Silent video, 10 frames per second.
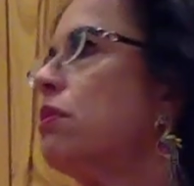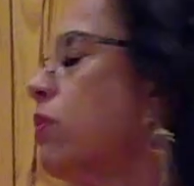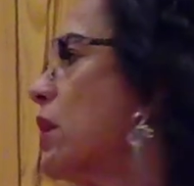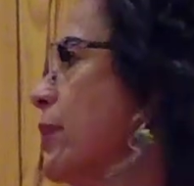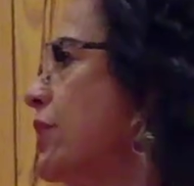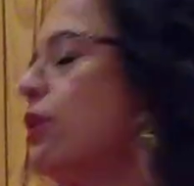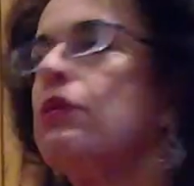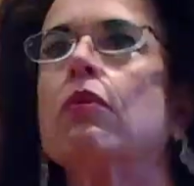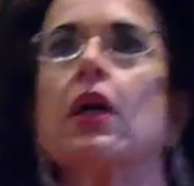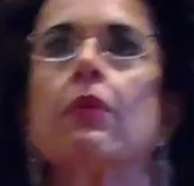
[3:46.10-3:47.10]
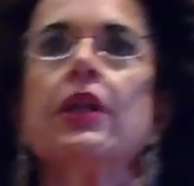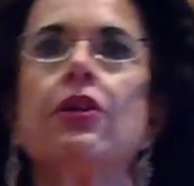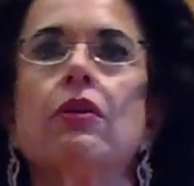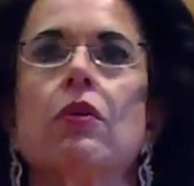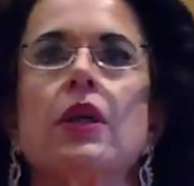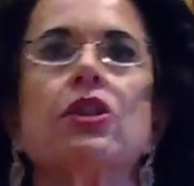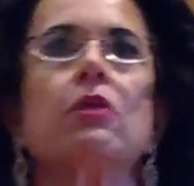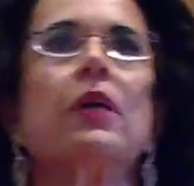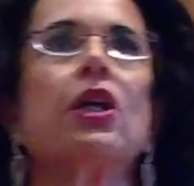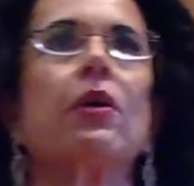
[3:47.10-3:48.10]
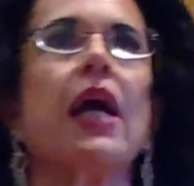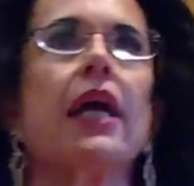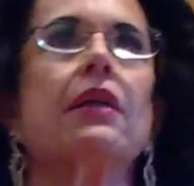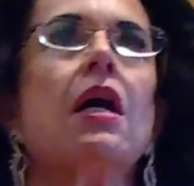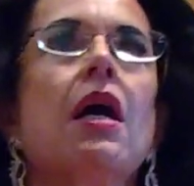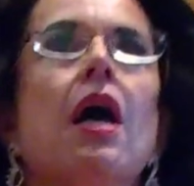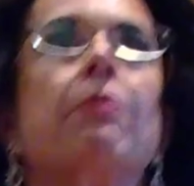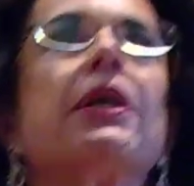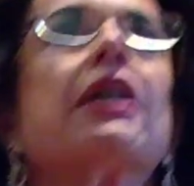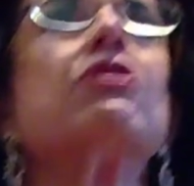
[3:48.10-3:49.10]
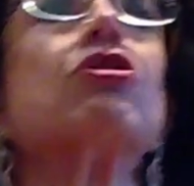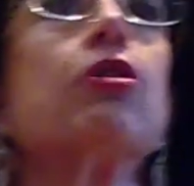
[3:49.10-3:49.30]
what do we do? What do we do? What should we create? Because